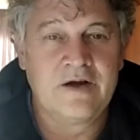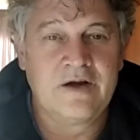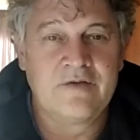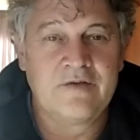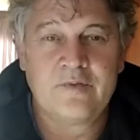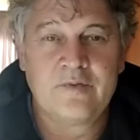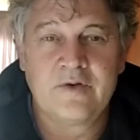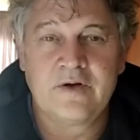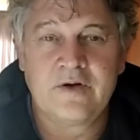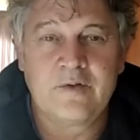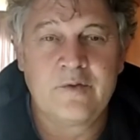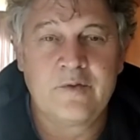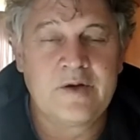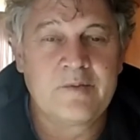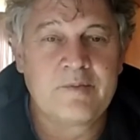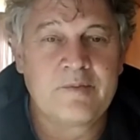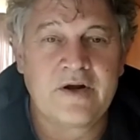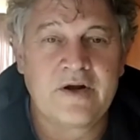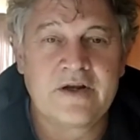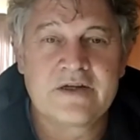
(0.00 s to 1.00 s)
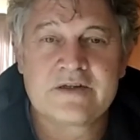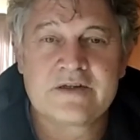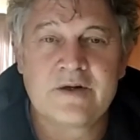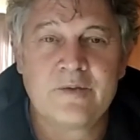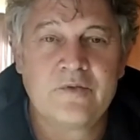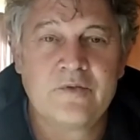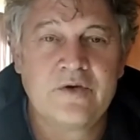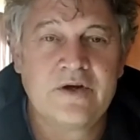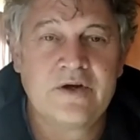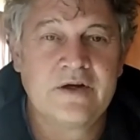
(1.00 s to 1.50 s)
have a quick break
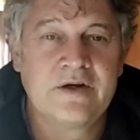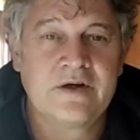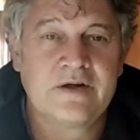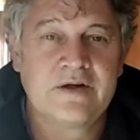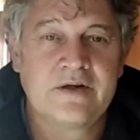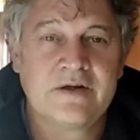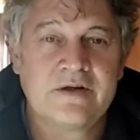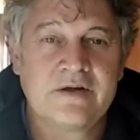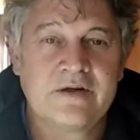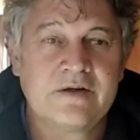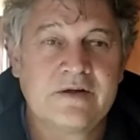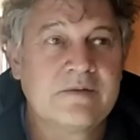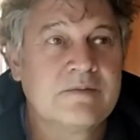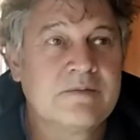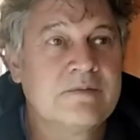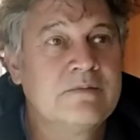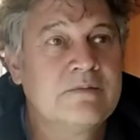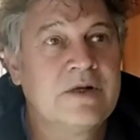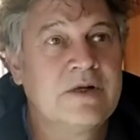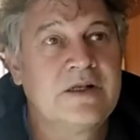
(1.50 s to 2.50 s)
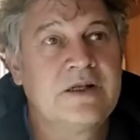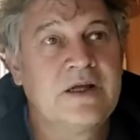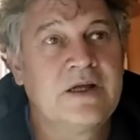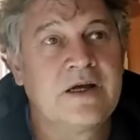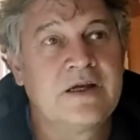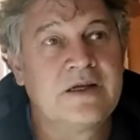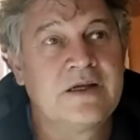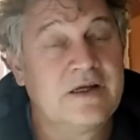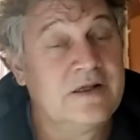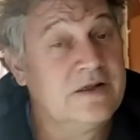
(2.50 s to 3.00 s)
somewhere
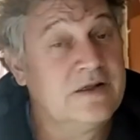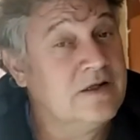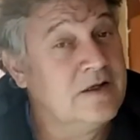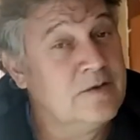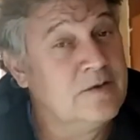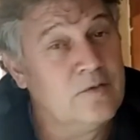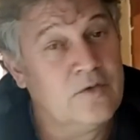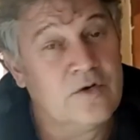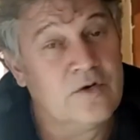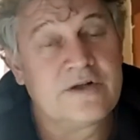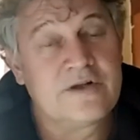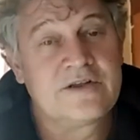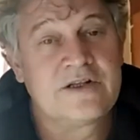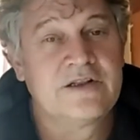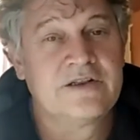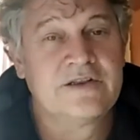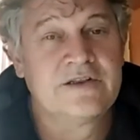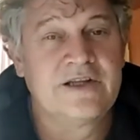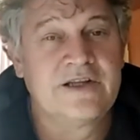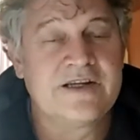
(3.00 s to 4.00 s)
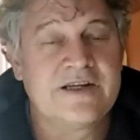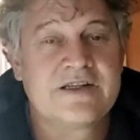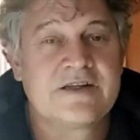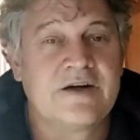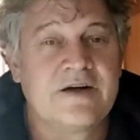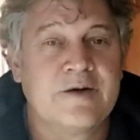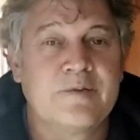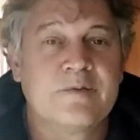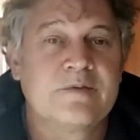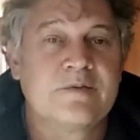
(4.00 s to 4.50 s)
midday, and then walk till
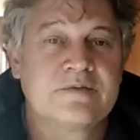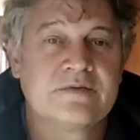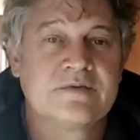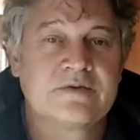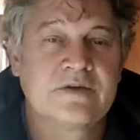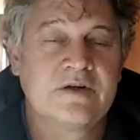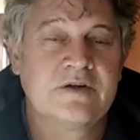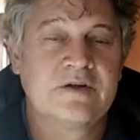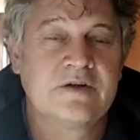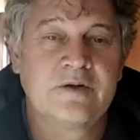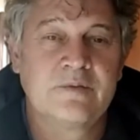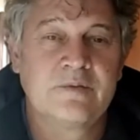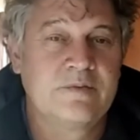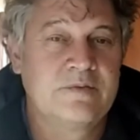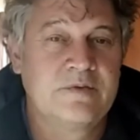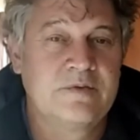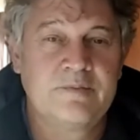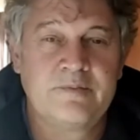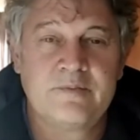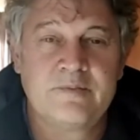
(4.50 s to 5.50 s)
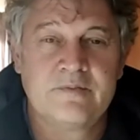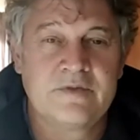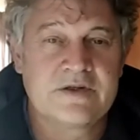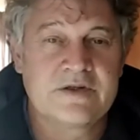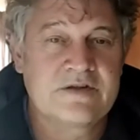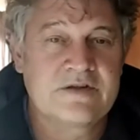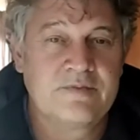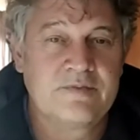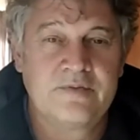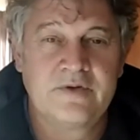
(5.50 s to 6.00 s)
nighttime. So we
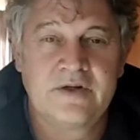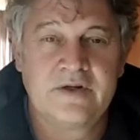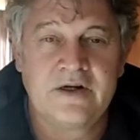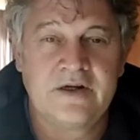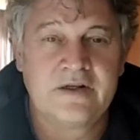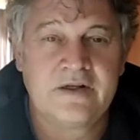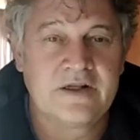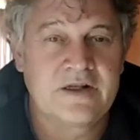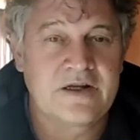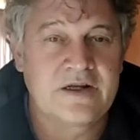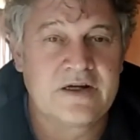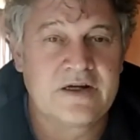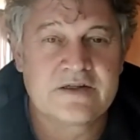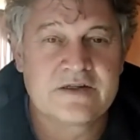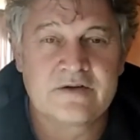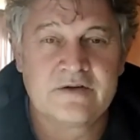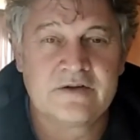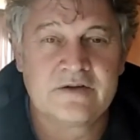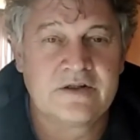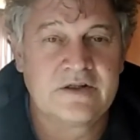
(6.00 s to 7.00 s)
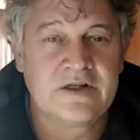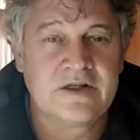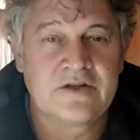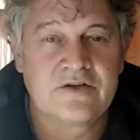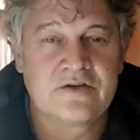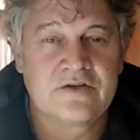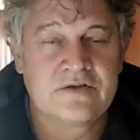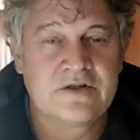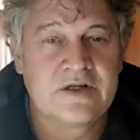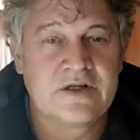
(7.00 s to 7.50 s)
must have put 100 Ks on in that
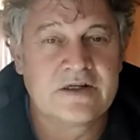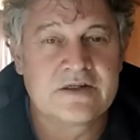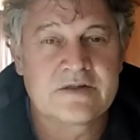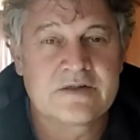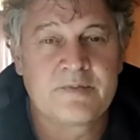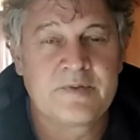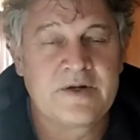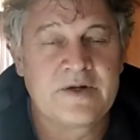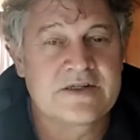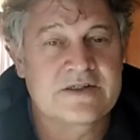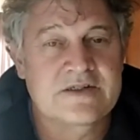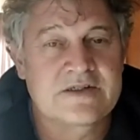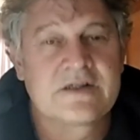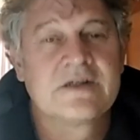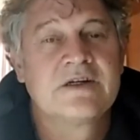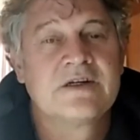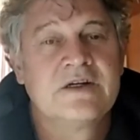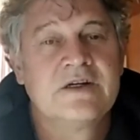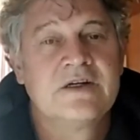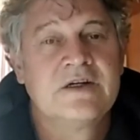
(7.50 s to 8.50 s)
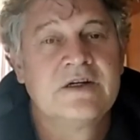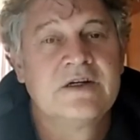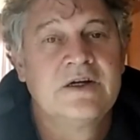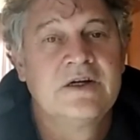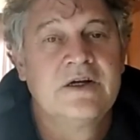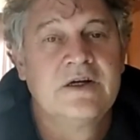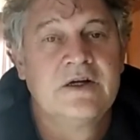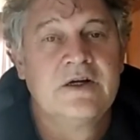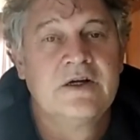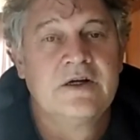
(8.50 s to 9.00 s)
two days plus.
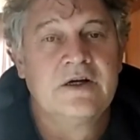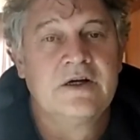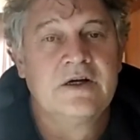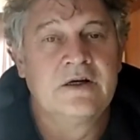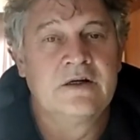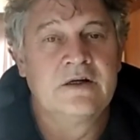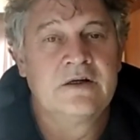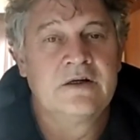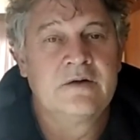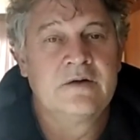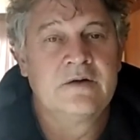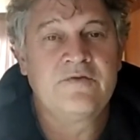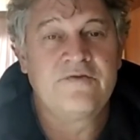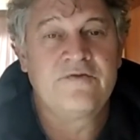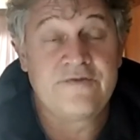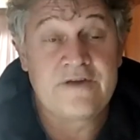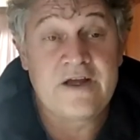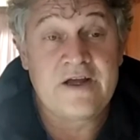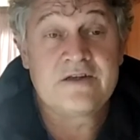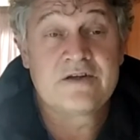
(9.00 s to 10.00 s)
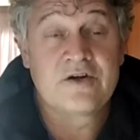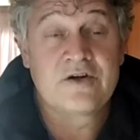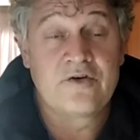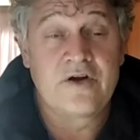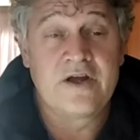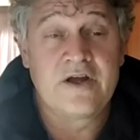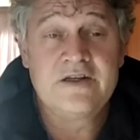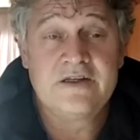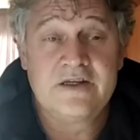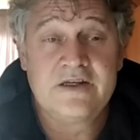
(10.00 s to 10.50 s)
Uh, flat
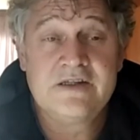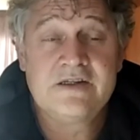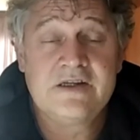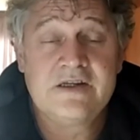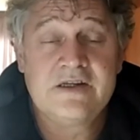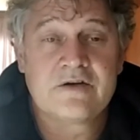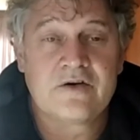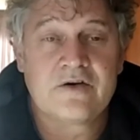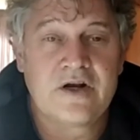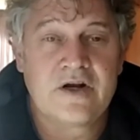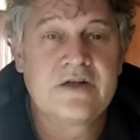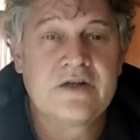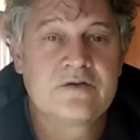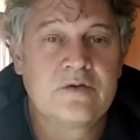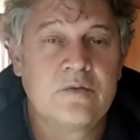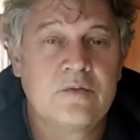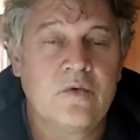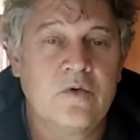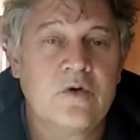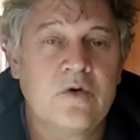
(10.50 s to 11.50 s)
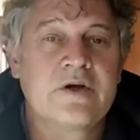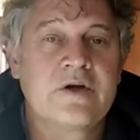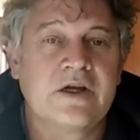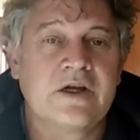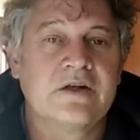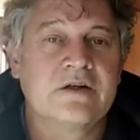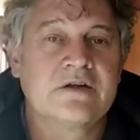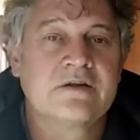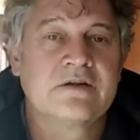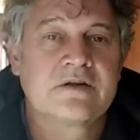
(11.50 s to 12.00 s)
terrain, easy terrain to walk
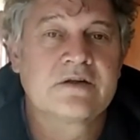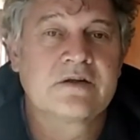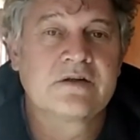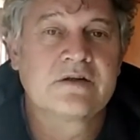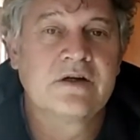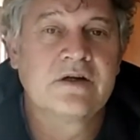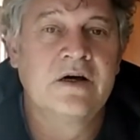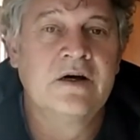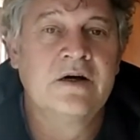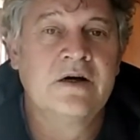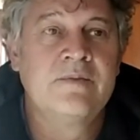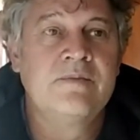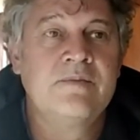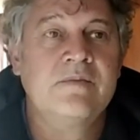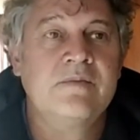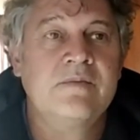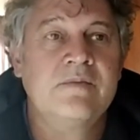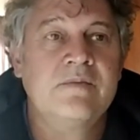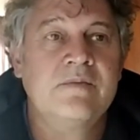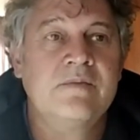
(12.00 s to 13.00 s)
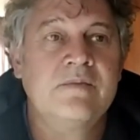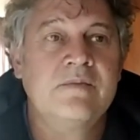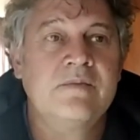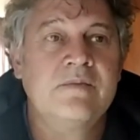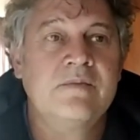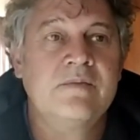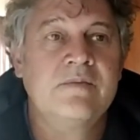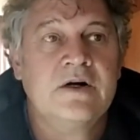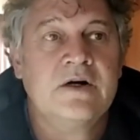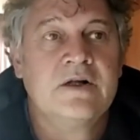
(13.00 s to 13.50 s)
in. Um,
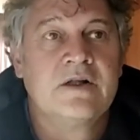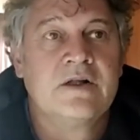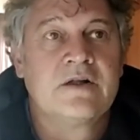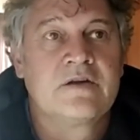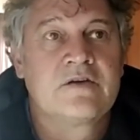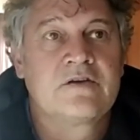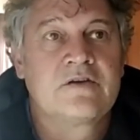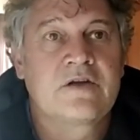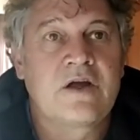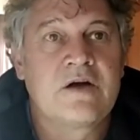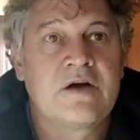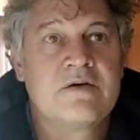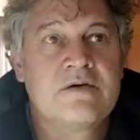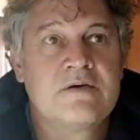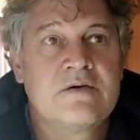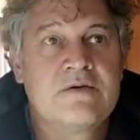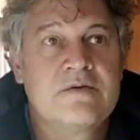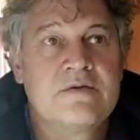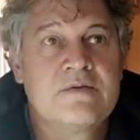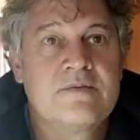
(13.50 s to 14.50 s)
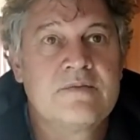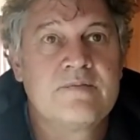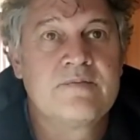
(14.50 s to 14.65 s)
so,